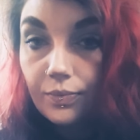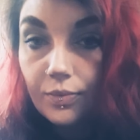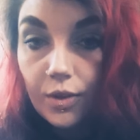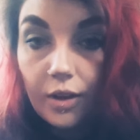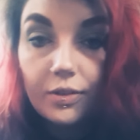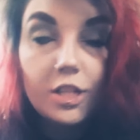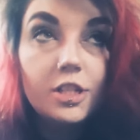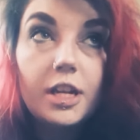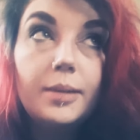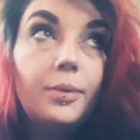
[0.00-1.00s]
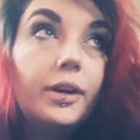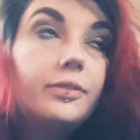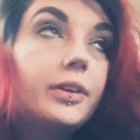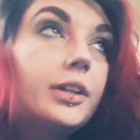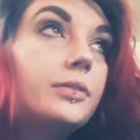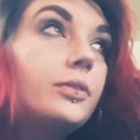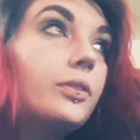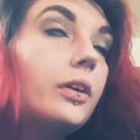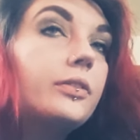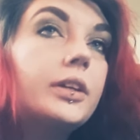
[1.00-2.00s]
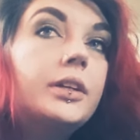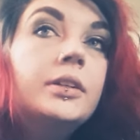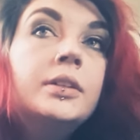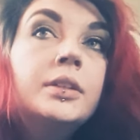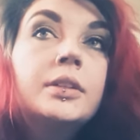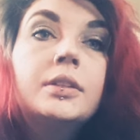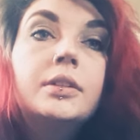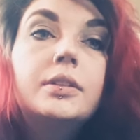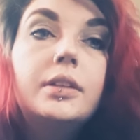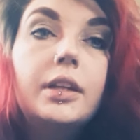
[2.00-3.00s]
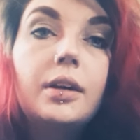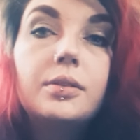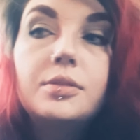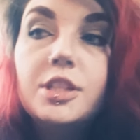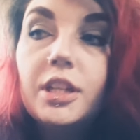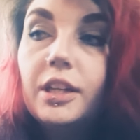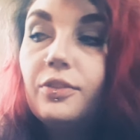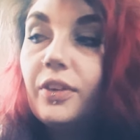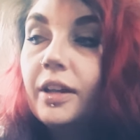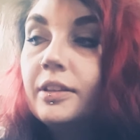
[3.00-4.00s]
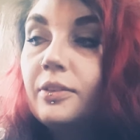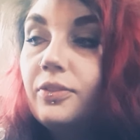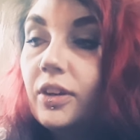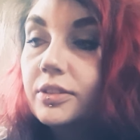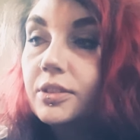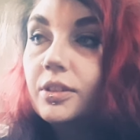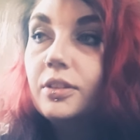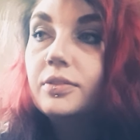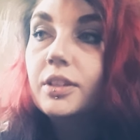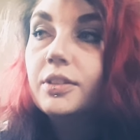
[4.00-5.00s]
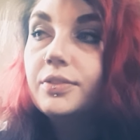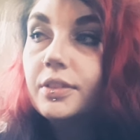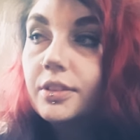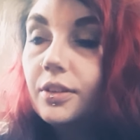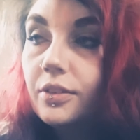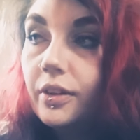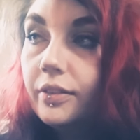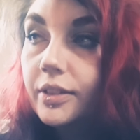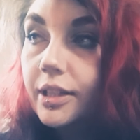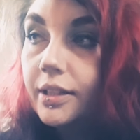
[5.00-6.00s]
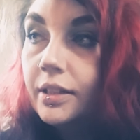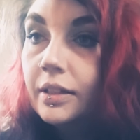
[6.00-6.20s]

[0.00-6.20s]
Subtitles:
through every shitty boyfriend, through every, shitty friend that fucked her over, through every,